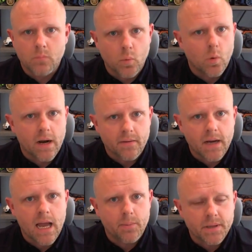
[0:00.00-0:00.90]
Whatever
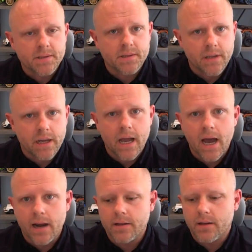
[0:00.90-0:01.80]
happens, they
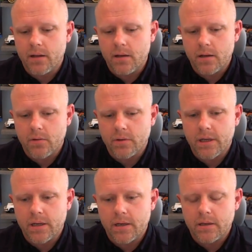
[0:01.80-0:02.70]
got it, and our
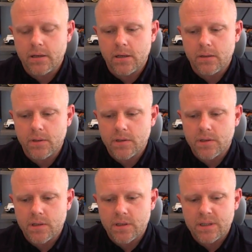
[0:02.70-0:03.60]
data
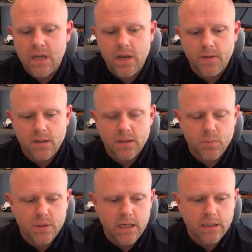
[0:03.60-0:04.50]
is safe and is
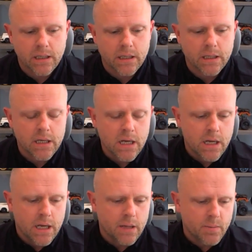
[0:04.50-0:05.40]
protected.
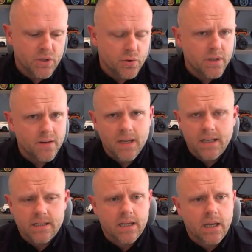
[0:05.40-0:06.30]
And majority of that
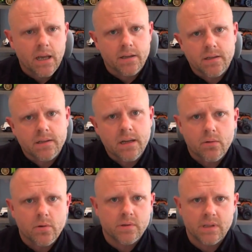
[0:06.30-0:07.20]
is the case. It's not a
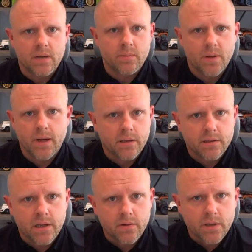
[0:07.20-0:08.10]
wrong statement, right?
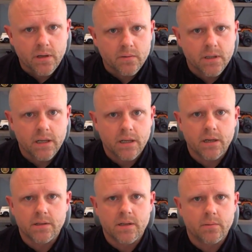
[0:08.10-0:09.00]
Integrity of the data
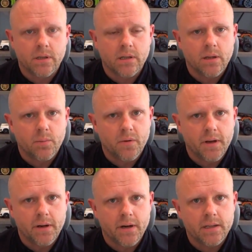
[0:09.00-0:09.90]
is something that the
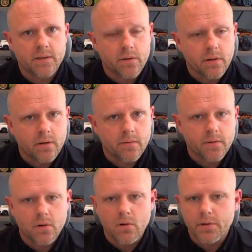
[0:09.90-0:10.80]
provider has to
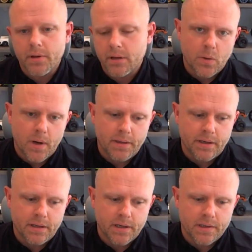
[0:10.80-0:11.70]
deliver on. The one
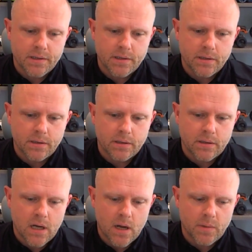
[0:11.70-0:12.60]
thing that it's
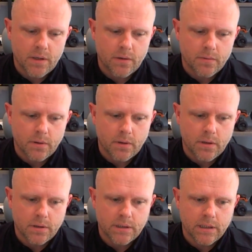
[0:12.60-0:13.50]
commonly
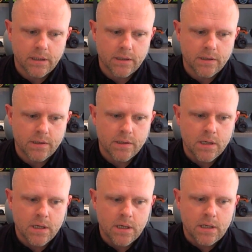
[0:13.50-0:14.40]
overlooked is
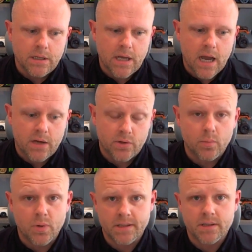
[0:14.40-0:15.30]
the actual
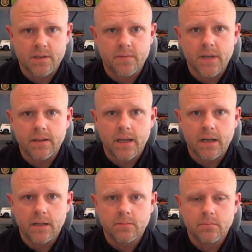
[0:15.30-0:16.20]
presence of that
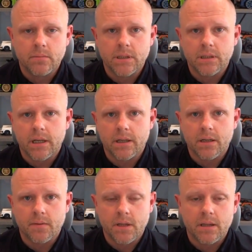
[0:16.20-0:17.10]
data, meaning that
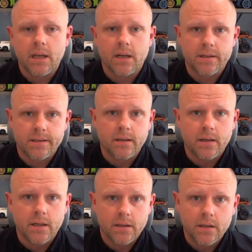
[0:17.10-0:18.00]
if the data is
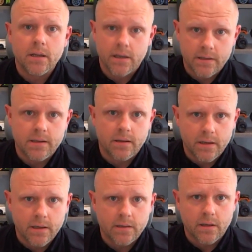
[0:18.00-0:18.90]
deleted, it is
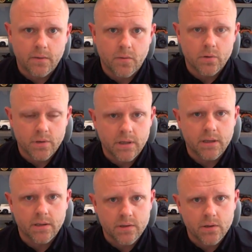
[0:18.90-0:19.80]
deleted, unfortunately.
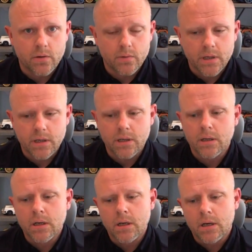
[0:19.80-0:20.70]
And there's no really
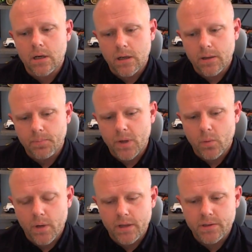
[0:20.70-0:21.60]
a
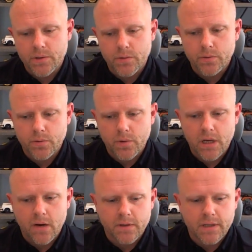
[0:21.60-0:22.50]
way to
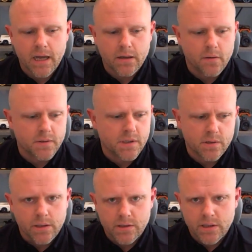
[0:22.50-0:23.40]
recover that. Obviously,
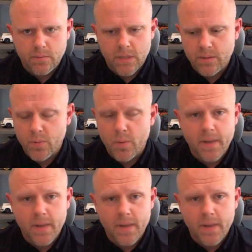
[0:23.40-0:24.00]
there's some simple